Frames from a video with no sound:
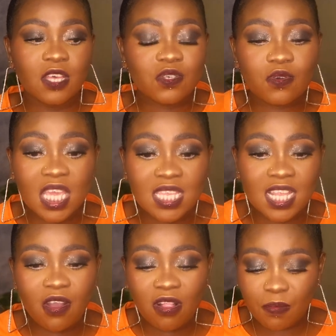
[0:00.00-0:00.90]
So
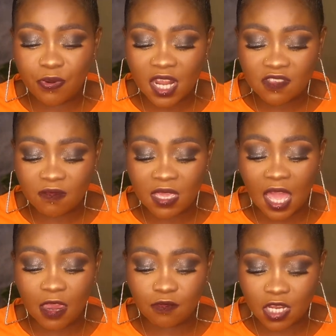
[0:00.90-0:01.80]
technically all the products for me
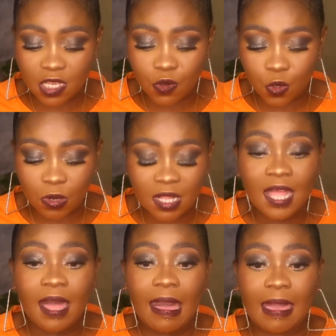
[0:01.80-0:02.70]
are really cool.
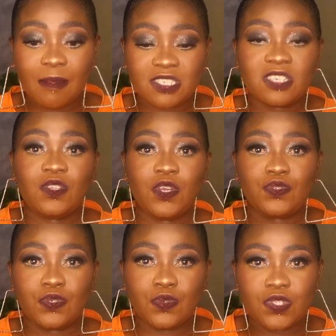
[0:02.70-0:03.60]
I must just learn
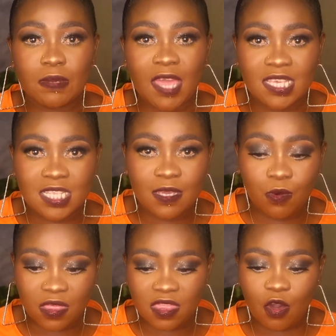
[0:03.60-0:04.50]
to use them nicely
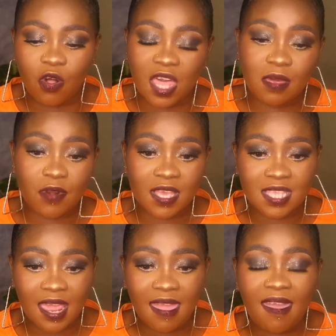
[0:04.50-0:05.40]
with all the other products
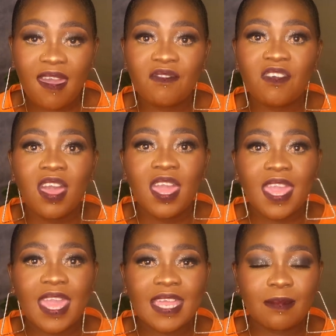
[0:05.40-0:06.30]
that I have.
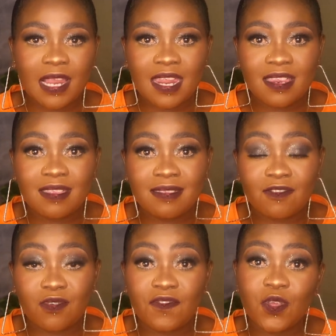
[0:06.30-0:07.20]
And I'm glad I did
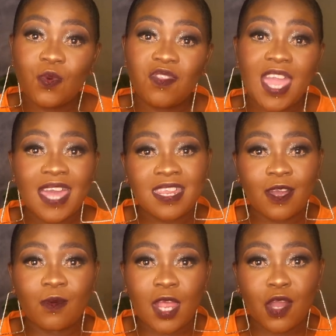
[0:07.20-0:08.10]
this review. The Hana
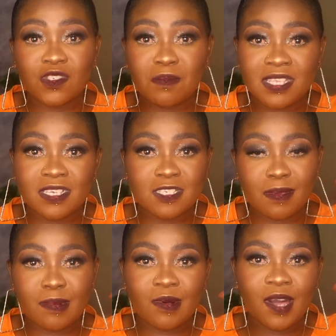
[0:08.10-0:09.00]
Nangula Cosmetics,
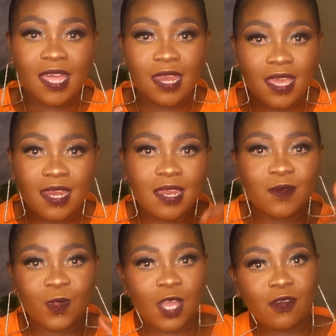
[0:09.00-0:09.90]
people. Hana
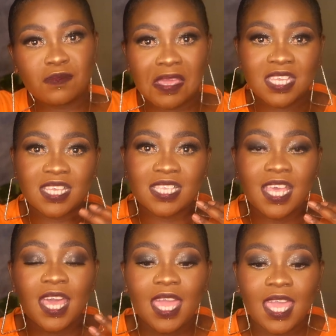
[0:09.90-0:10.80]
Nangula Cosmetics.
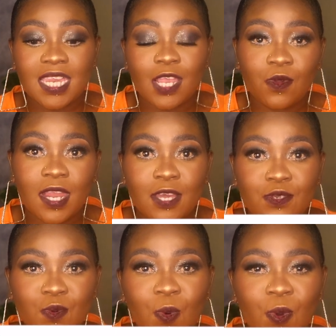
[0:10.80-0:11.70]
And I look like a
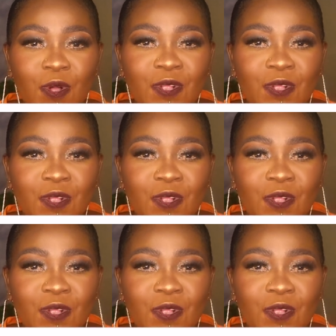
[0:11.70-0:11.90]
doll.